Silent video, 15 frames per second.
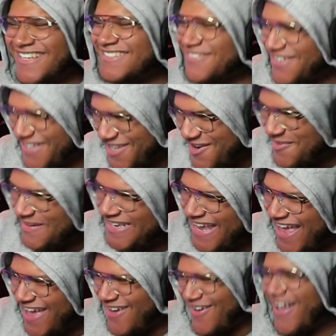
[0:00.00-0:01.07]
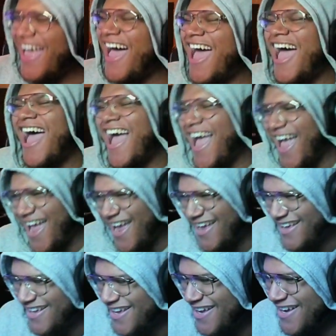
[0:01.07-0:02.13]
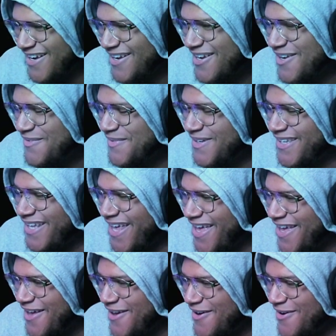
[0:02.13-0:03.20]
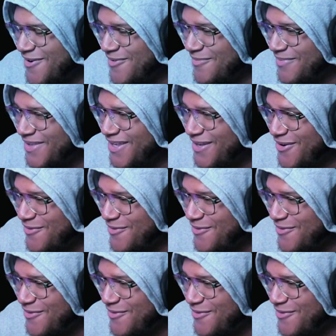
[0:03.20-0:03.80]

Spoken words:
want to kill me now. But damn, kill